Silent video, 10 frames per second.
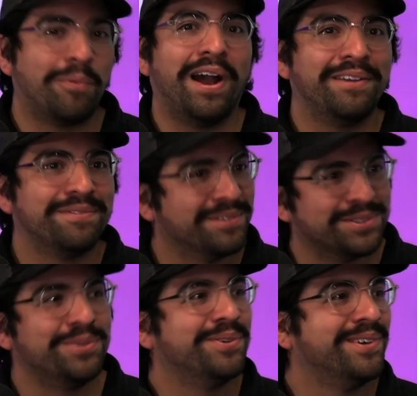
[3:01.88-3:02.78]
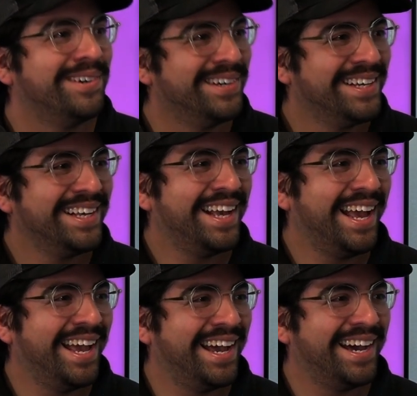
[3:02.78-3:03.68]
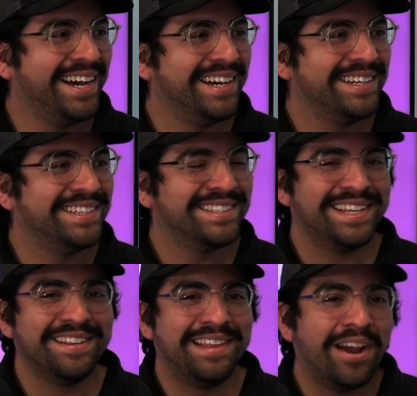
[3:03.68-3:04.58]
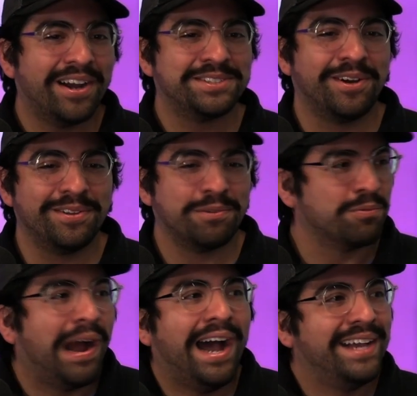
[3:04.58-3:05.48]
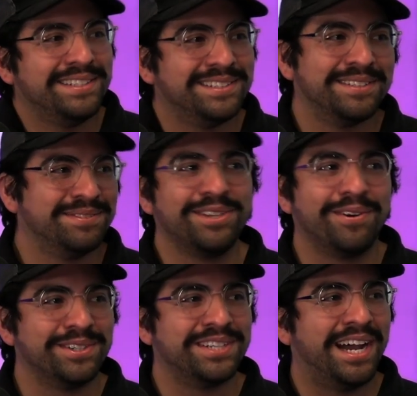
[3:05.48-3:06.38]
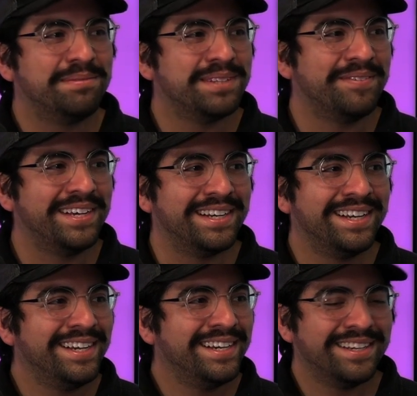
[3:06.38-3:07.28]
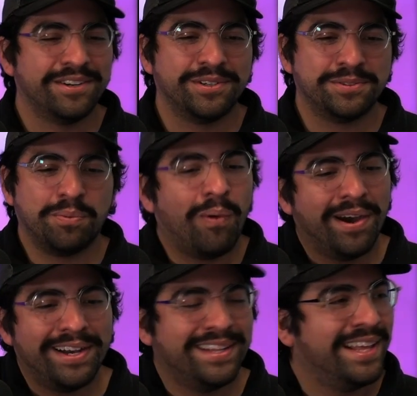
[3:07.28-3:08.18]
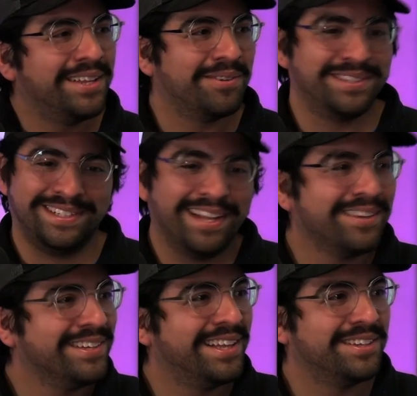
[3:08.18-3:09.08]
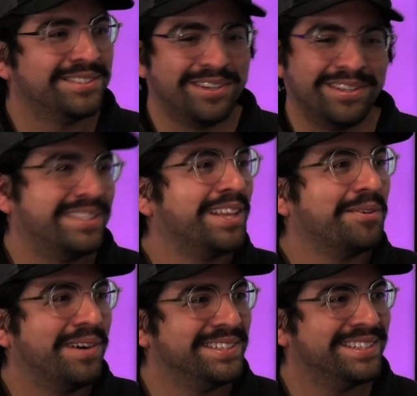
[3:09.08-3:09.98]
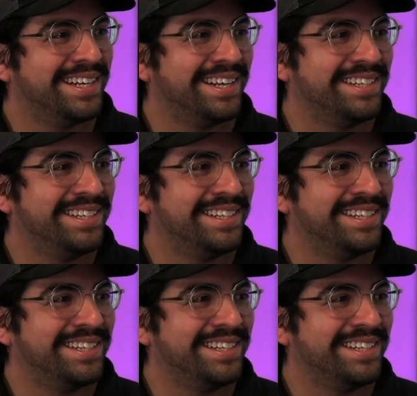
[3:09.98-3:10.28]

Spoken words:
my wife for school, and there I saw the rise of soda shops. I mean, there was one, and then there was another, and then there's all these other ones. And